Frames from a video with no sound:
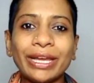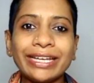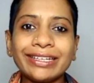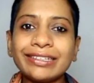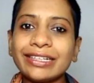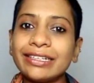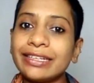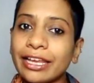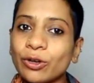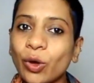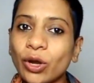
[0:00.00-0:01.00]
patented
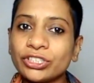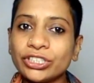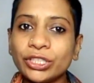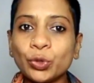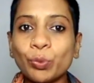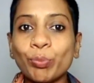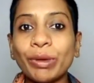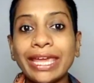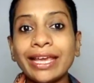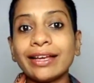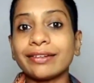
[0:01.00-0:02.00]
technology to
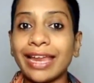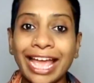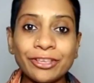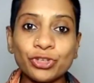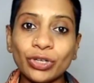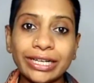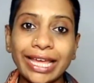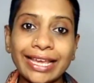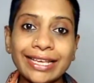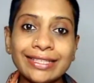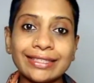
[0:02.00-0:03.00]
make natural
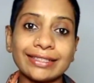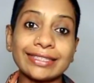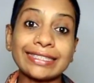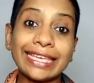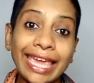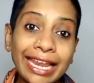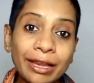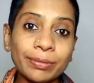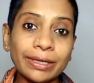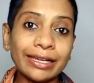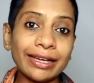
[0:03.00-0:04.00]
dyes
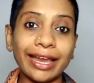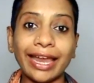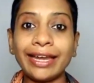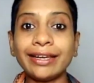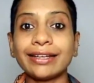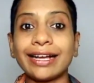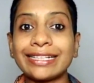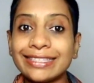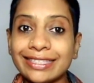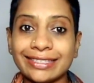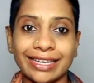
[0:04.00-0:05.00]
scalable and
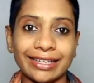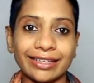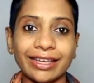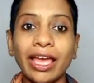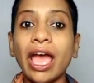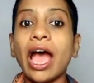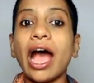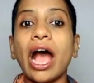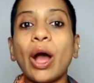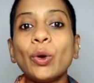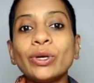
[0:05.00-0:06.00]
consistent.
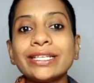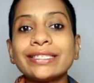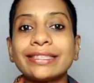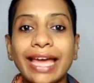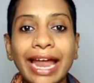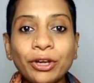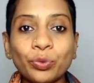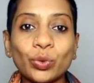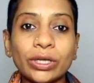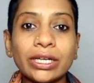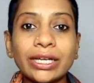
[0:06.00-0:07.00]
How does that
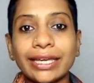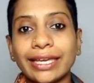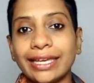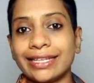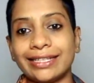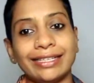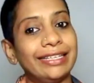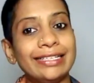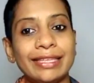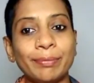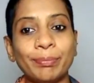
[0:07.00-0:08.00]
work
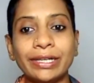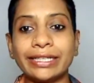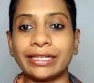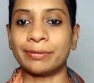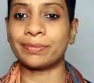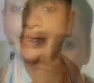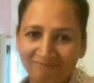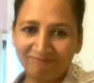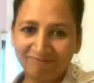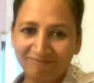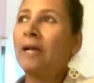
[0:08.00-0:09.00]
in simple terms?
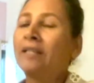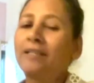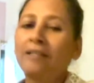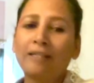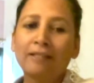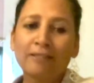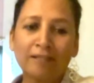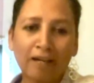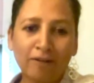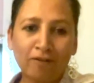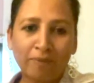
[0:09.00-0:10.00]
I think I'll
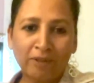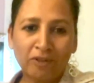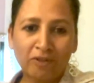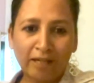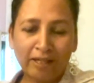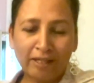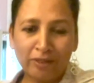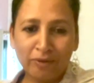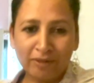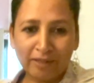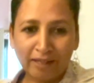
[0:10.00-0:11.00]
start from the thread that
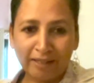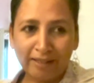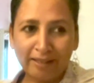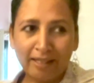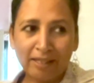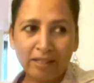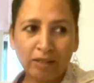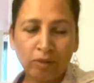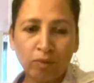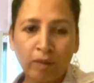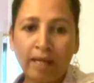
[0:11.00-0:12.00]
you started, that
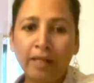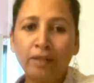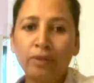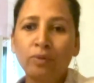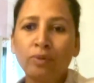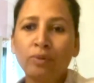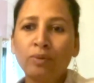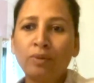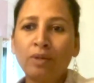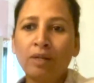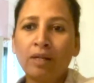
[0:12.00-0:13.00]
why
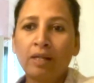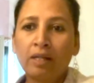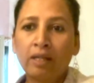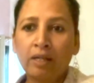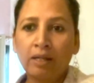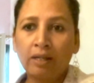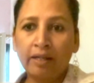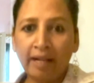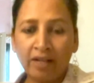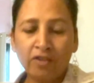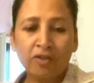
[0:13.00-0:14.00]
do
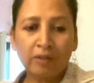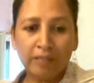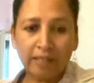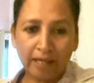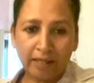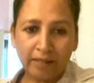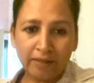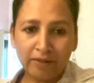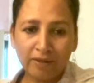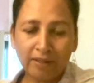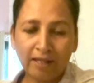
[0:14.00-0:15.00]
natural
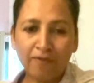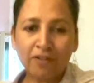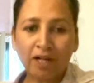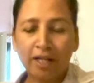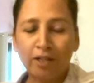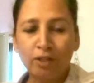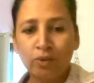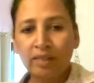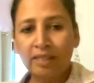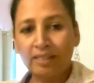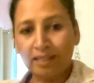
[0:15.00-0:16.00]
dyers have started
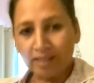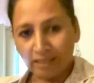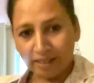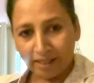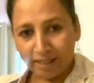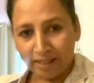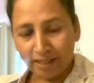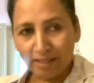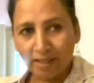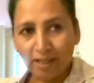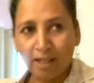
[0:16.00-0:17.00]
using synthetic
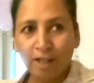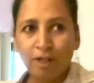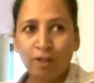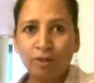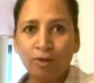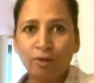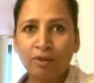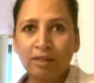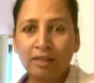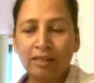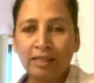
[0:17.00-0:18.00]
dyes? So
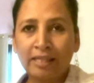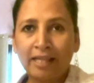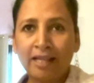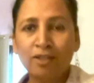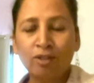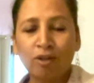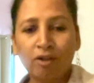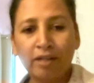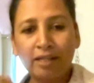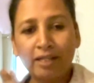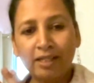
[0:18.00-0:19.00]
there's
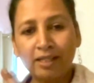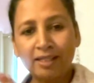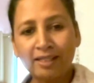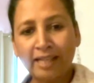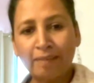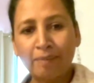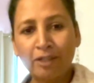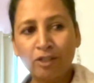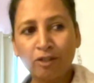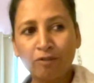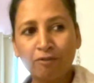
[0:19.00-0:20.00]
already the
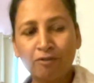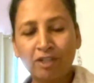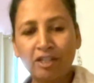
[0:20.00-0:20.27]
segment of